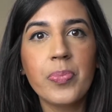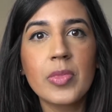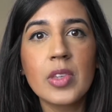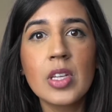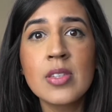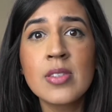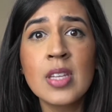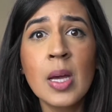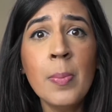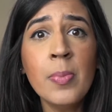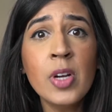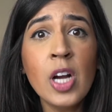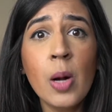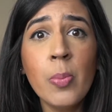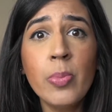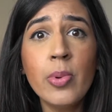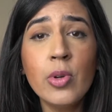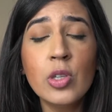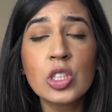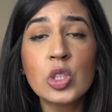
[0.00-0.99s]
some
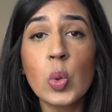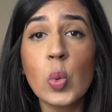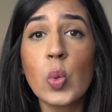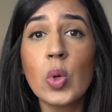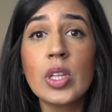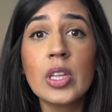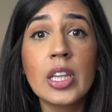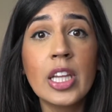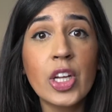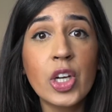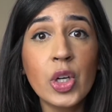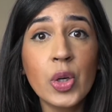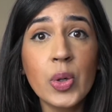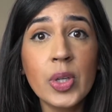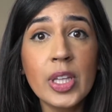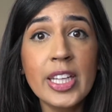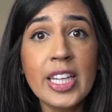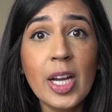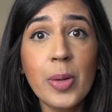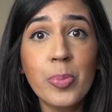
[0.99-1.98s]
couples will
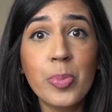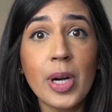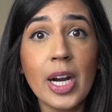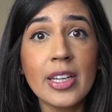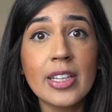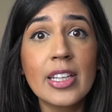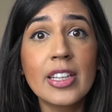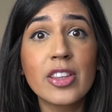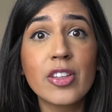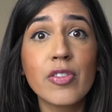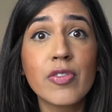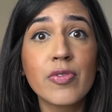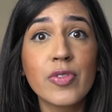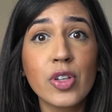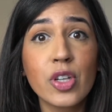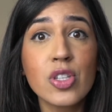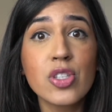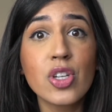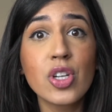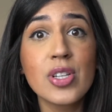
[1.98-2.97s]
literally get pregnant the
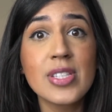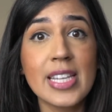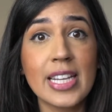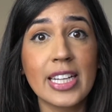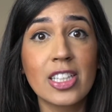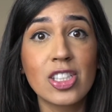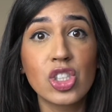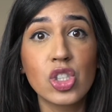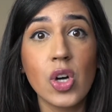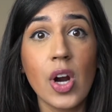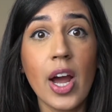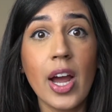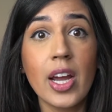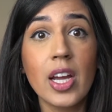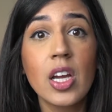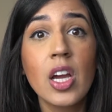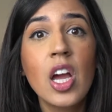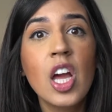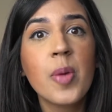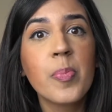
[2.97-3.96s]
first or second
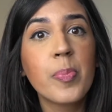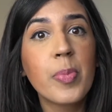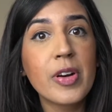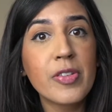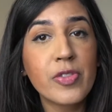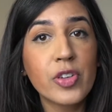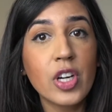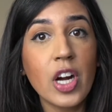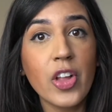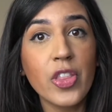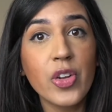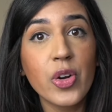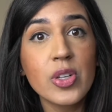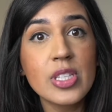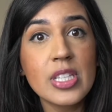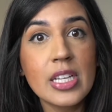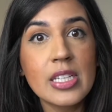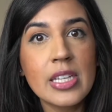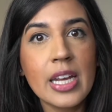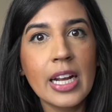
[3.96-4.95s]
try, but for
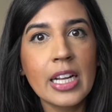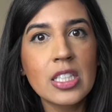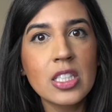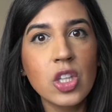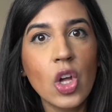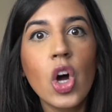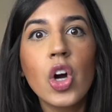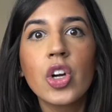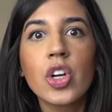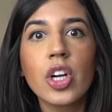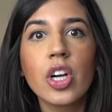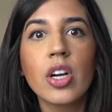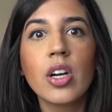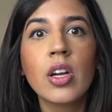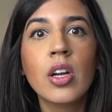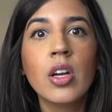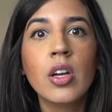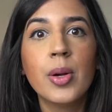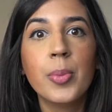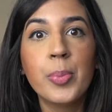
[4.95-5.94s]
others, it takes longer.
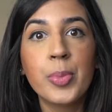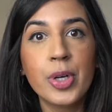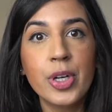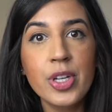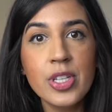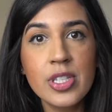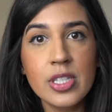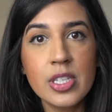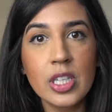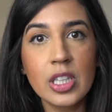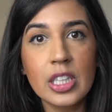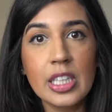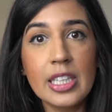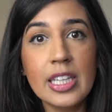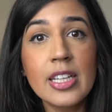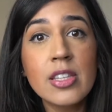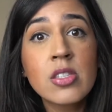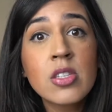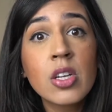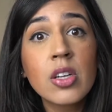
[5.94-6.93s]

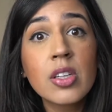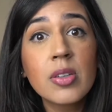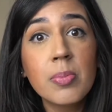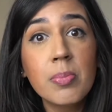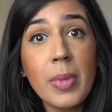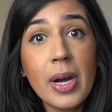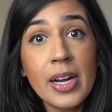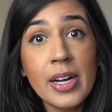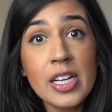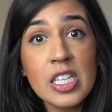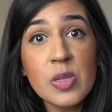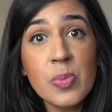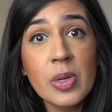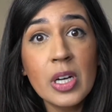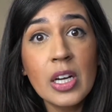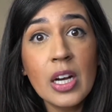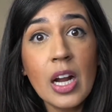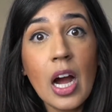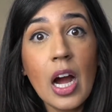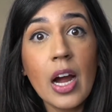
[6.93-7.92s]
Personally, it took my
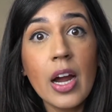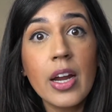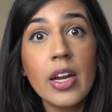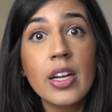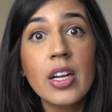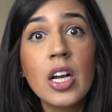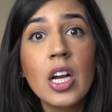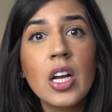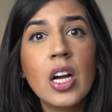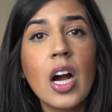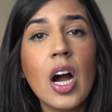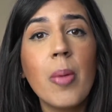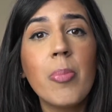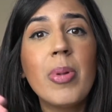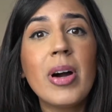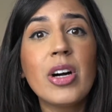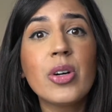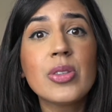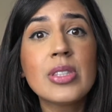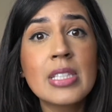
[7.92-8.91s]
husband and I
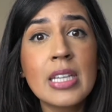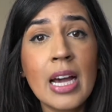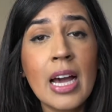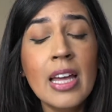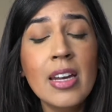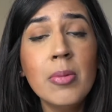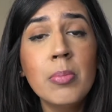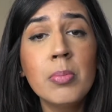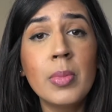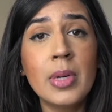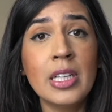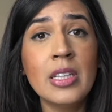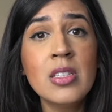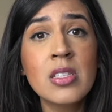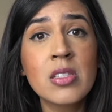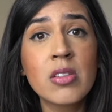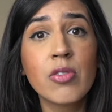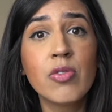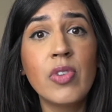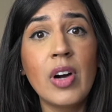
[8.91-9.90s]
about 10
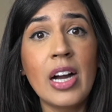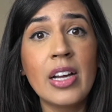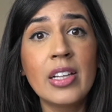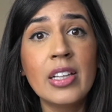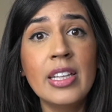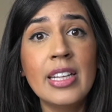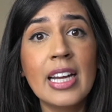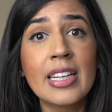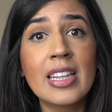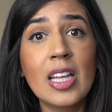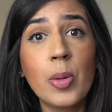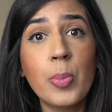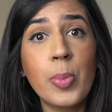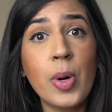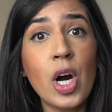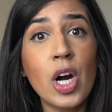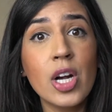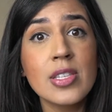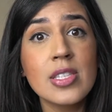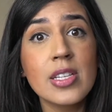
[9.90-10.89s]
months to finally get that
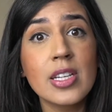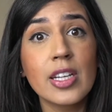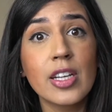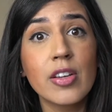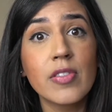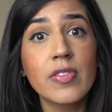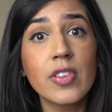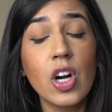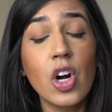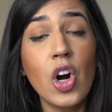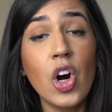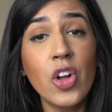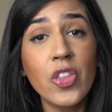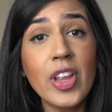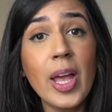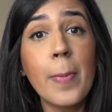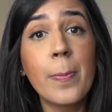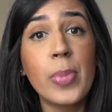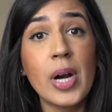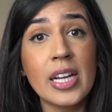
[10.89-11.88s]
positive on
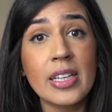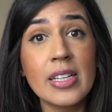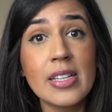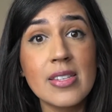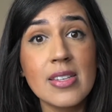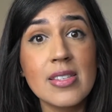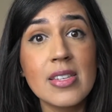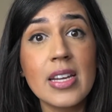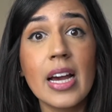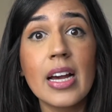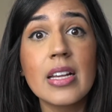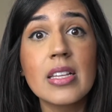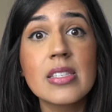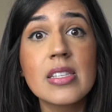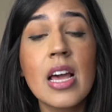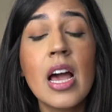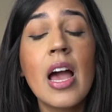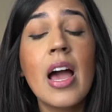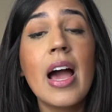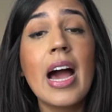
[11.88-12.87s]
that pregnancy
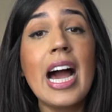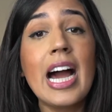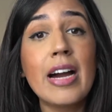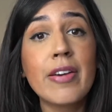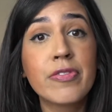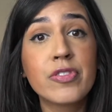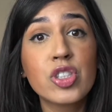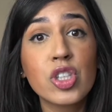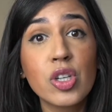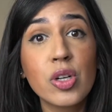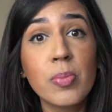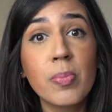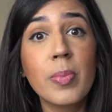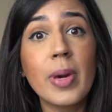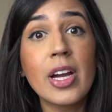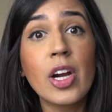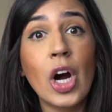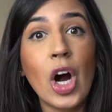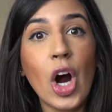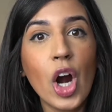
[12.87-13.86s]
test after
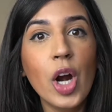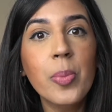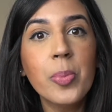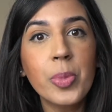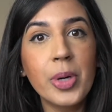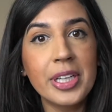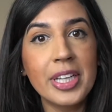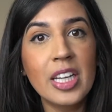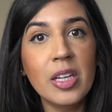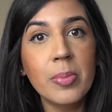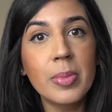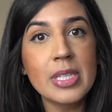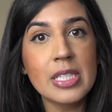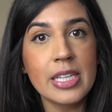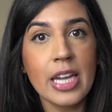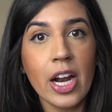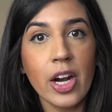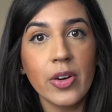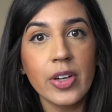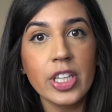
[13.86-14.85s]
my heartbreaking
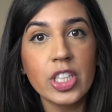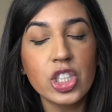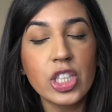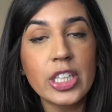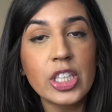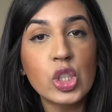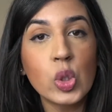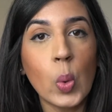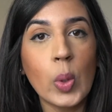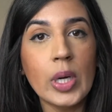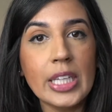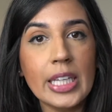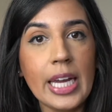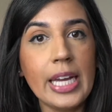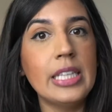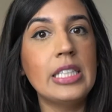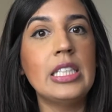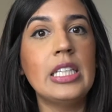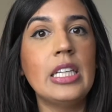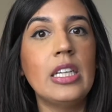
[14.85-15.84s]
miscarriage in
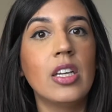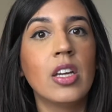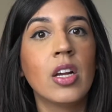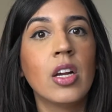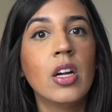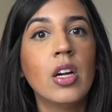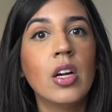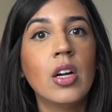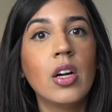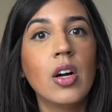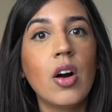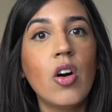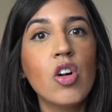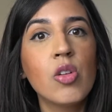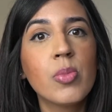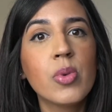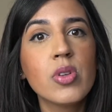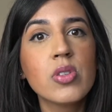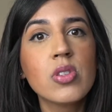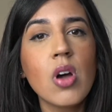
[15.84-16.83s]
2018.
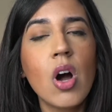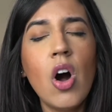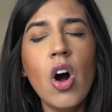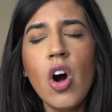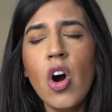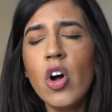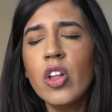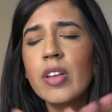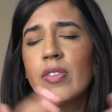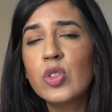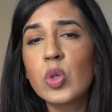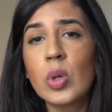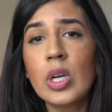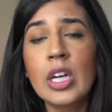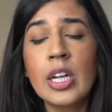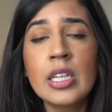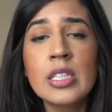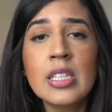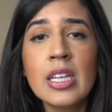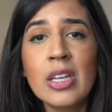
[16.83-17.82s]
Almost all of
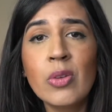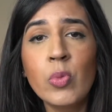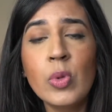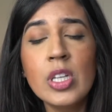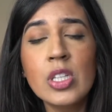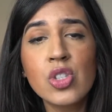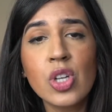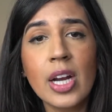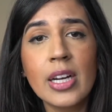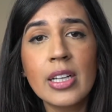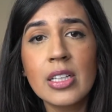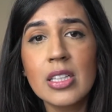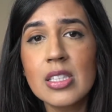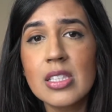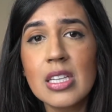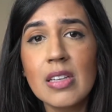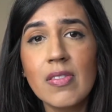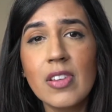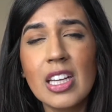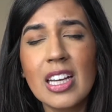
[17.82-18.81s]
2019, we tried
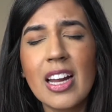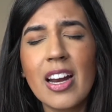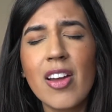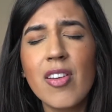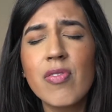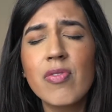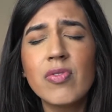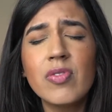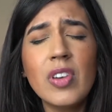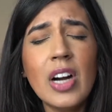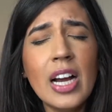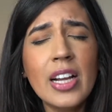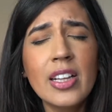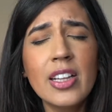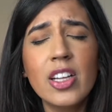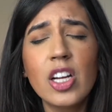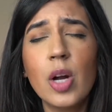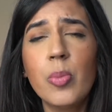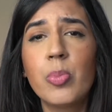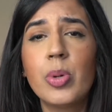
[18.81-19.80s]
conceiving, and I
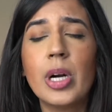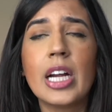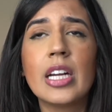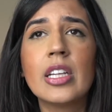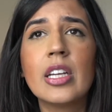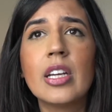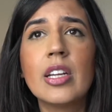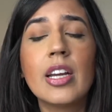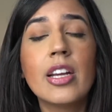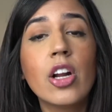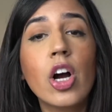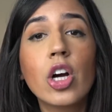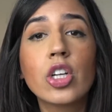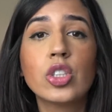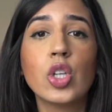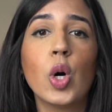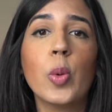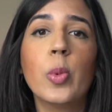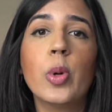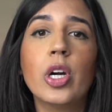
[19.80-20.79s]
finally got pregnant in
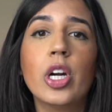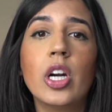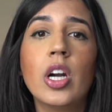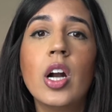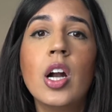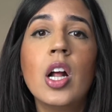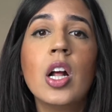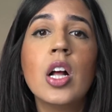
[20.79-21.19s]
October